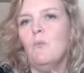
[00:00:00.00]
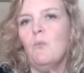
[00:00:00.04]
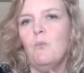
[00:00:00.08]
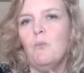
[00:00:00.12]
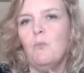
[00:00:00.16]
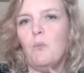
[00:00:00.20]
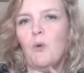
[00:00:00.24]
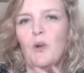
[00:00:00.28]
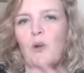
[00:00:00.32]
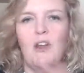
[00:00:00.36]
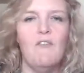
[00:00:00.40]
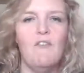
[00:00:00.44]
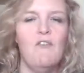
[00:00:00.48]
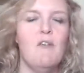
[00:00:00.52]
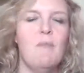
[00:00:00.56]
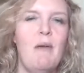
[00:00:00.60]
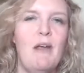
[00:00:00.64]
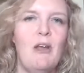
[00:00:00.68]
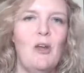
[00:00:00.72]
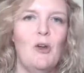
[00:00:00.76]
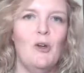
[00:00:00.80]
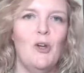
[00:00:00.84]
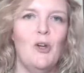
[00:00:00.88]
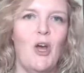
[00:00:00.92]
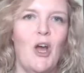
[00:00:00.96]
Whatever it may
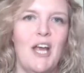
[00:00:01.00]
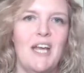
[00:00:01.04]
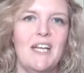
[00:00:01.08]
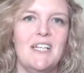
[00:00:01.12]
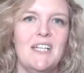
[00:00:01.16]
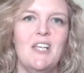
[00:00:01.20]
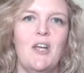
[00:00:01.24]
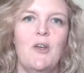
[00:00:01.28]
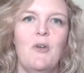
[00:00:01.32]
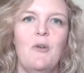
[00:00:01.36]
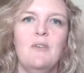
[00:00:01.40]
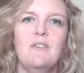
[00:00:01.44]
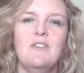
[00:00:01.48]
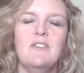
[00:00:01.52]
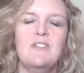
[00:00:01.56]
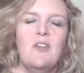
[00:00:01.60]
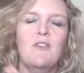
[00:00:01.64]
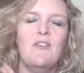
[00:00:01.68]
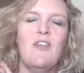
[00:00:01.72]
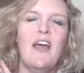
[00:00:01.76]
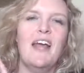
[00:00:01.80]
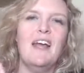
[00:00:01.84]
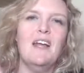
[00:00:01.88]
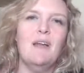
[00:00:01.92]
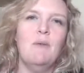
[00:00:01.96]
look like. So
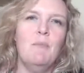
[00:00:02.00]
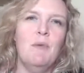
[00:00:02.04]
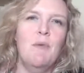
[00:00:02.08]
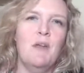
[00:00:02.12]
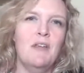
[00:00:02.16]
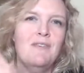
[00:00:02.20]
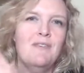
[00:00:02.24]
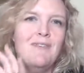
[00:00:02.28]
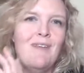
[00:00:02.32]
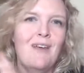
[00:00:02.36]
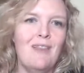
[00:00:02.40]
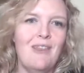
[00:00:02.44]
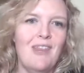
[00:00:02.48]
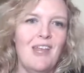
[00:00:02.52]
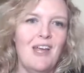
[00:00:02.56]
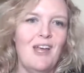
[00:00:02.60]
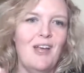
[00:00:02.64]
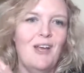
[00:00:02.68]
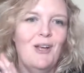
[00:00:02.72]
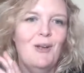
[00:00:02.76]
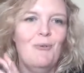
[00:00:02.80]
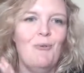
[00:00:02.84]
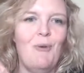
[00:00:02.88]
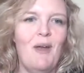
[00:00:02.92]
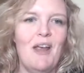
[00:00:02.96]
that can be
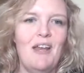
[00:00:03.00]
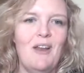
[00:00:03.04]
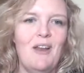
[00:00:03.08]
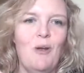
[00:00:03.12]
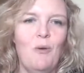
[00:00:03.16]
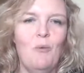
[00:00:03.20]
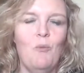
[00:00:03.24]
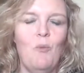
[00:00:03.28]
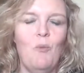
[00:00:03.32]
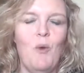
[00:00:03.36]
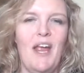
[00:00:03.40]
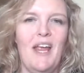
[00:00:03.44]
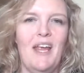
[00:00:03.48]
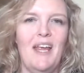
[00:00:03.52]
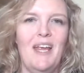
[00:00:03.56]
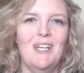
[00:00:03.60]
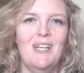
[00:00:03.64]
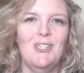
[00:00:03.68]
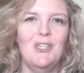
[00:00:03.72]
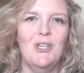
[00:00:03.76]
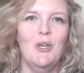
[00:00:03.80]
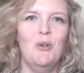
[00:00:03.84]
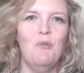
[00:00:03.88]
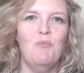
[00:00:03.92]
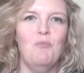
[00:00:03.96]
another great way
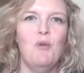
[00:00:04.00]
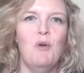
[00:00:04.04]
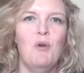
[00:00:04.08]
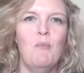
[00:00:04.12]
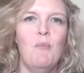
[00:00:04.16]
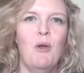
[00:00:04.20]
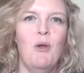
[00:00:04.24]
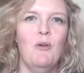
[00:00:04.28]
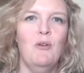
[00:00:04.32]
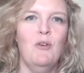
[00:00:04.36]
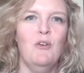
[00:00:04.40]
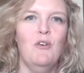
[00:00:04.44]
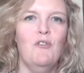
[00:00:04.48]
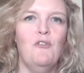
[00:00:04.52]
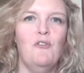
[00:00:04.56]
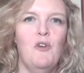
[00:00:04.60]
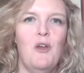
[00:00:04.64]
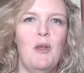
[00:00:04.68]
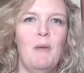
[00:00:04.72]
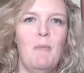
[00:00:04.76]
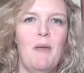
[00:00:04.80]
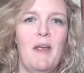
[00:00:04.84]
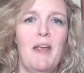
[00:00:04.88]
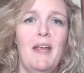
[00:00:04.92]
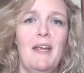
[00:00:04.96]
to promote your
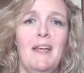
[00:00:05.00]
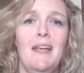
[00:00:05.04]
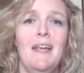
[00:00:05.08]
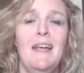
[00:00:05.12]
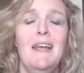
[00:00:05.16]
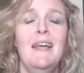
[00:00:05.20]
freebie.